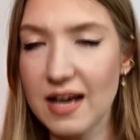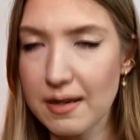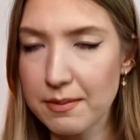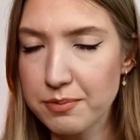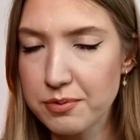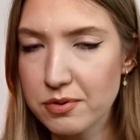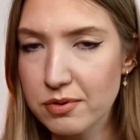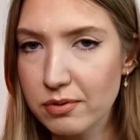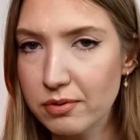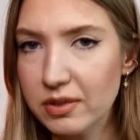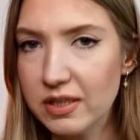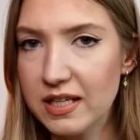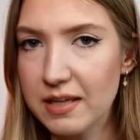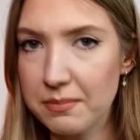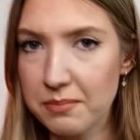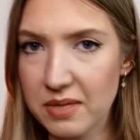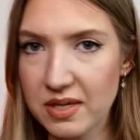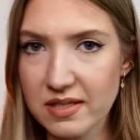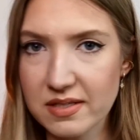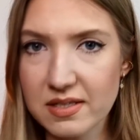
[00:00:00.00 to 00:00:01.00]
absolutely
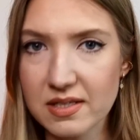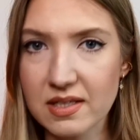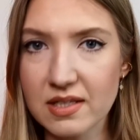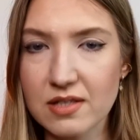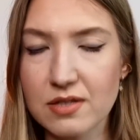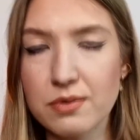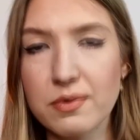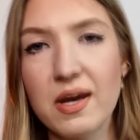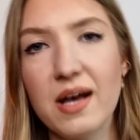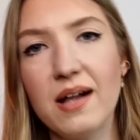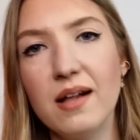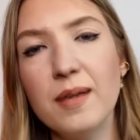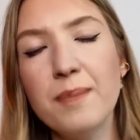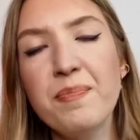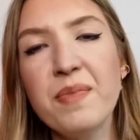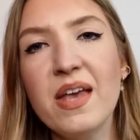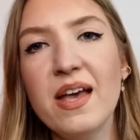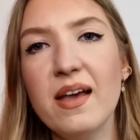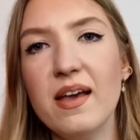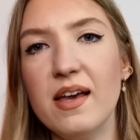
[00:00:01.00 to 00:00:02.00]
amazing as
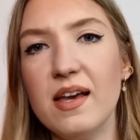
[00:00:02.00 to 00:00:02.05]
well.